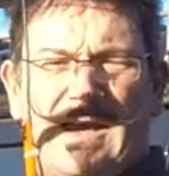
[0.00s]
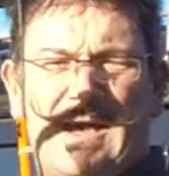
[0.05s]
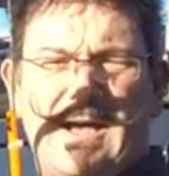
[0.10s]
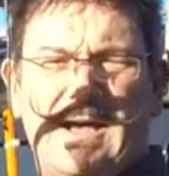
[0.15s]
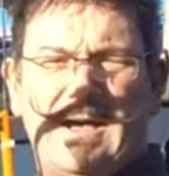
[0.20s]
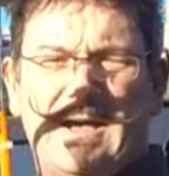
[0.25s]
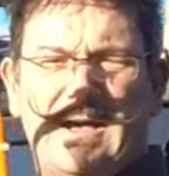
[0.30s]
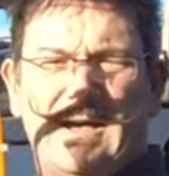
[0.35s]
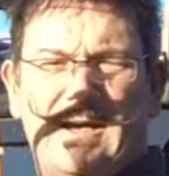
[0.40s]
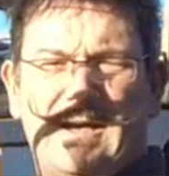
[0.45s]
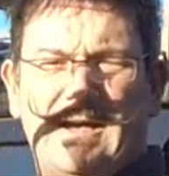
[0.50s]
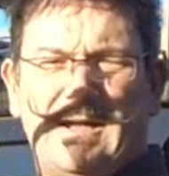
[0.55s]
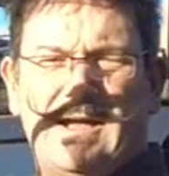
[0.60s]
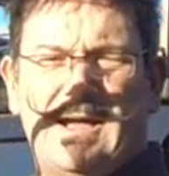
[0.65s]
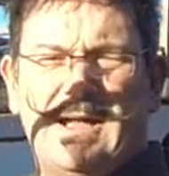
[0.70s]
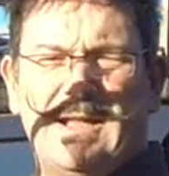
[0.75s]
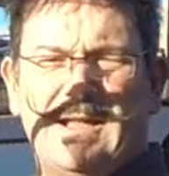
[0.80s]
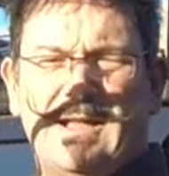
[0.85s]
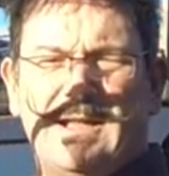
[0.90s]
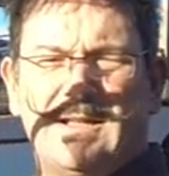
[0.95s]

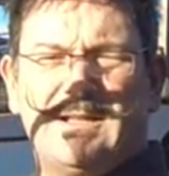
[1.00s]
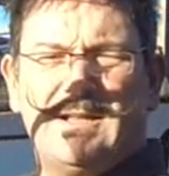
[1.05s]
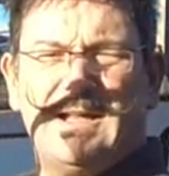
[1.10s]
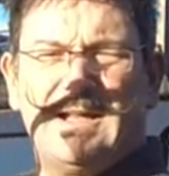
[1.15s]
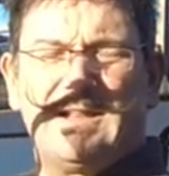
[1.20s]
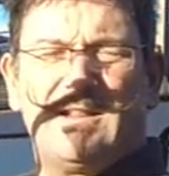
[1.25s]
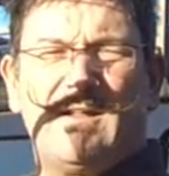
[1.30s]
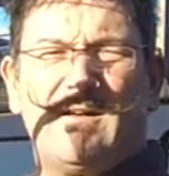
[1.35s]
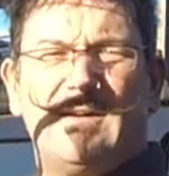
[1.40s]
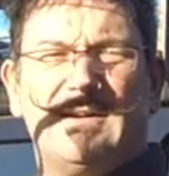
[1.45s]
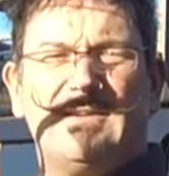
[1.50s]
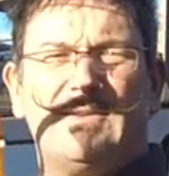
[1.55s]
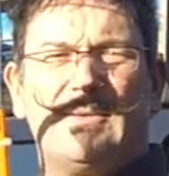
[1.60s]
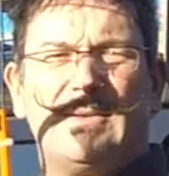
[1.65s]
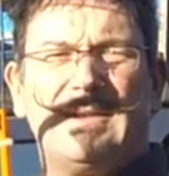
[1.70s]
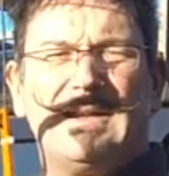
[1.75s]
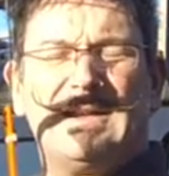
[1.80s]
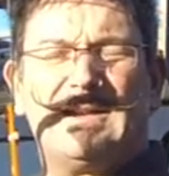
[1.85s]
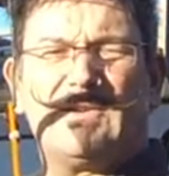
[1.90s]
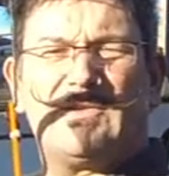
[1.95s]
and aligned
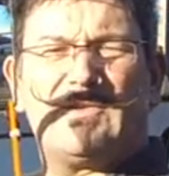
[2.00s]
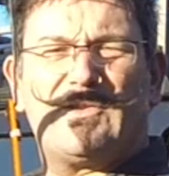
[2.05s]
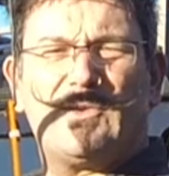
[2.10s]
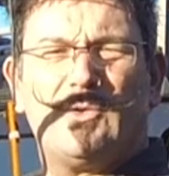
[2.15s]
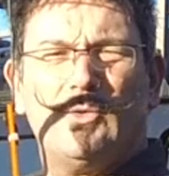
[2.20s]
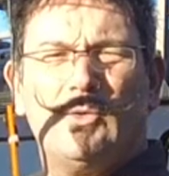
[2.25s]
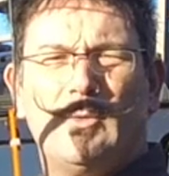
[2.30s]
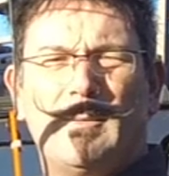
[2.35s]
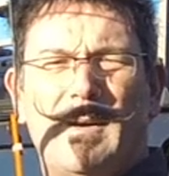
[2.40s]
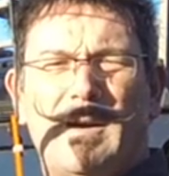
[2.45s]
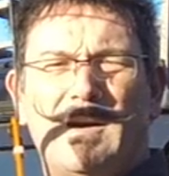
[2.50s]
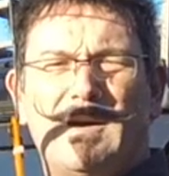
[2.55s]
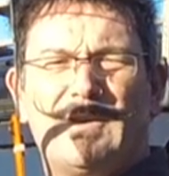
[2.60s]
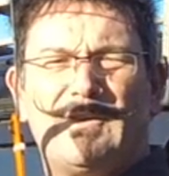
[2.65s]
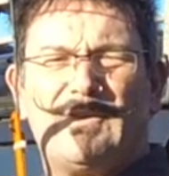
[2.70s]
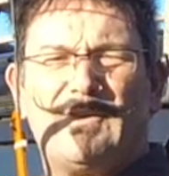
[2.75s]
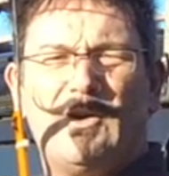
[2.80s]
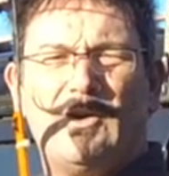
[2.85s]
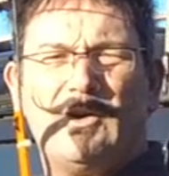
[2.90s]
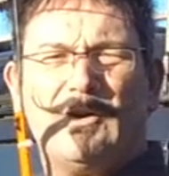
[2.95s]
with the little score
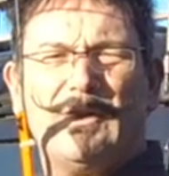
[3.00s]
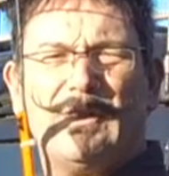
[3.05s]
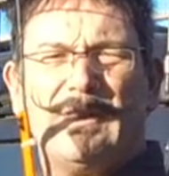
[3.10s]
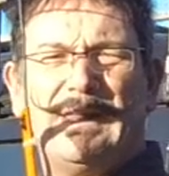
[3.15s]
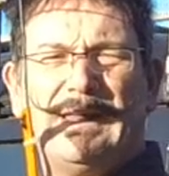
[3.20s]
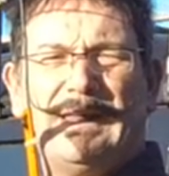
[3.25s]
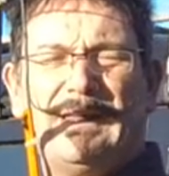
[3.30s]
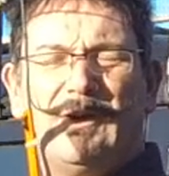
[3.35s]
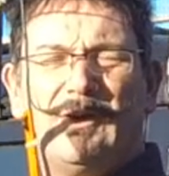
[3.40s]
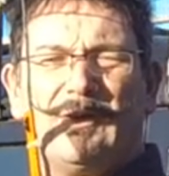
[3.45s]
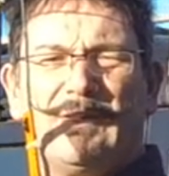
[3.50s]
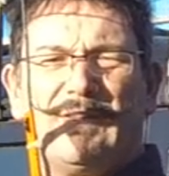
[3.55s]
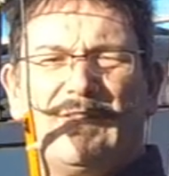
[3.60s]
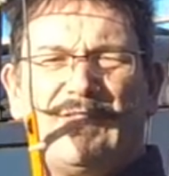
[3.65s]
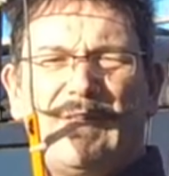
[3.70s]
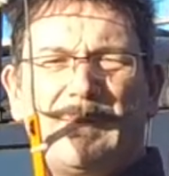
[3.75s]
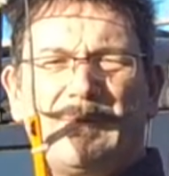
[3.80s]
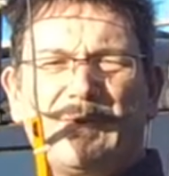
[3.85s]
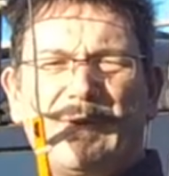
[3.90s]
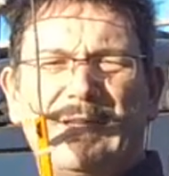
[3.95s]
marks on the
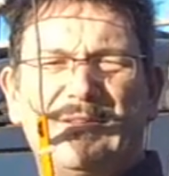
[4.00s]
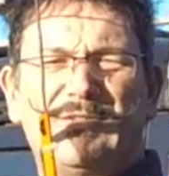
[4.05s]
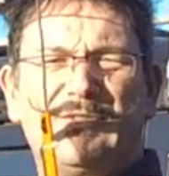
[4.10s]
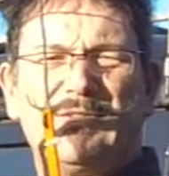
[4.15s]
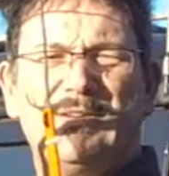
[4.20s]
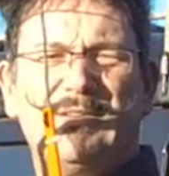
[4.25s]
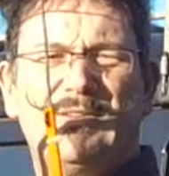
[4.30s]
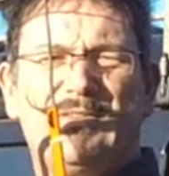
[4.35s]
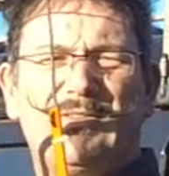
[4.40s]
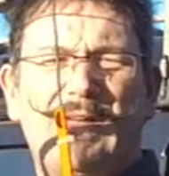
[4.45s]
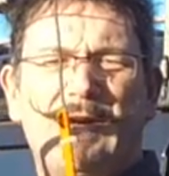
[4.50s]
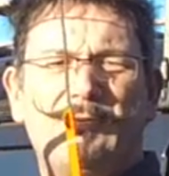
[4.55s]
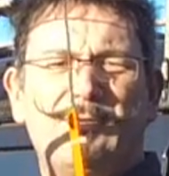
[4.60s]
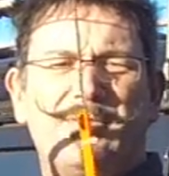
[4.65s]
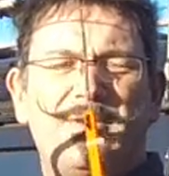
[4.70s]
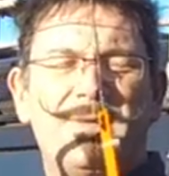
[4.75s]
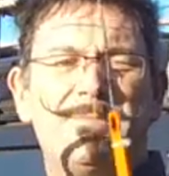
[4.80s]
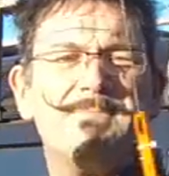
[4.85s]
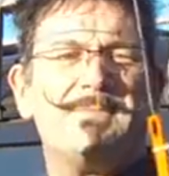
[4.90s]
separator itself.